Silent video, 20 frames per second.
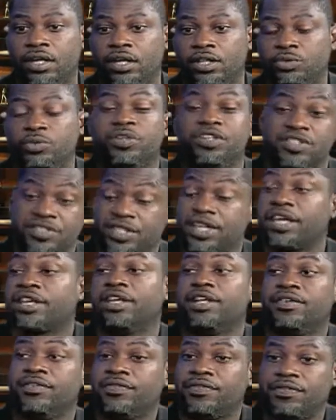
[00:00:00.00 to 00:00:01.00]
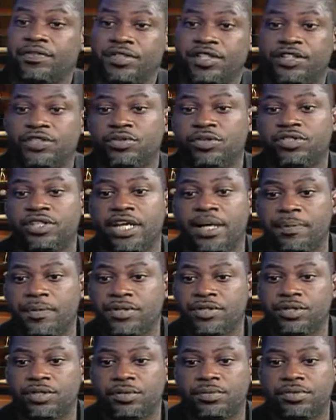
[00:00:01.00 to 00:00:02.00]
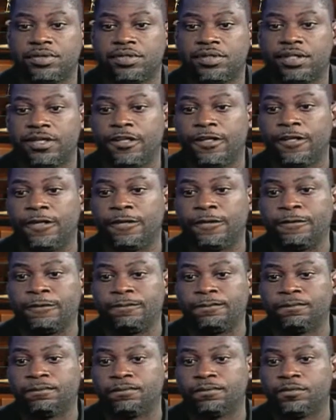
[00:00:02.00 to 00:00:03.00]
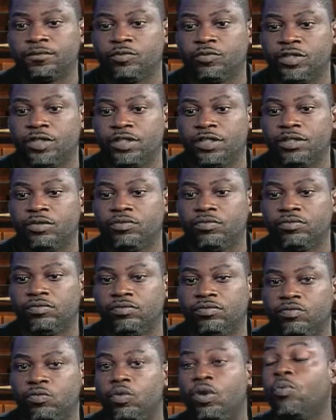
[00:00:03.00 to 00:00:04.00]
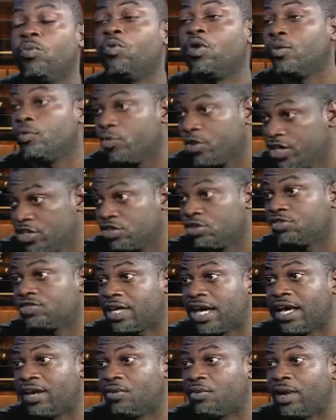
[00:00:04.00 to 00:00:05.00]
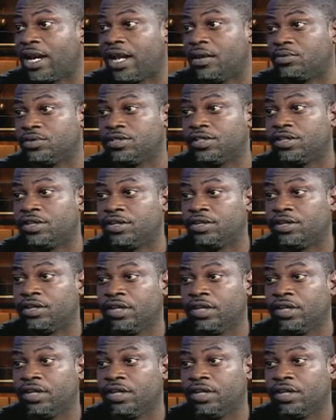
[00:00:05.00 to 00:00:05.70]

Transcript: three consecutive district championships. Uh, we won one regional title while I was there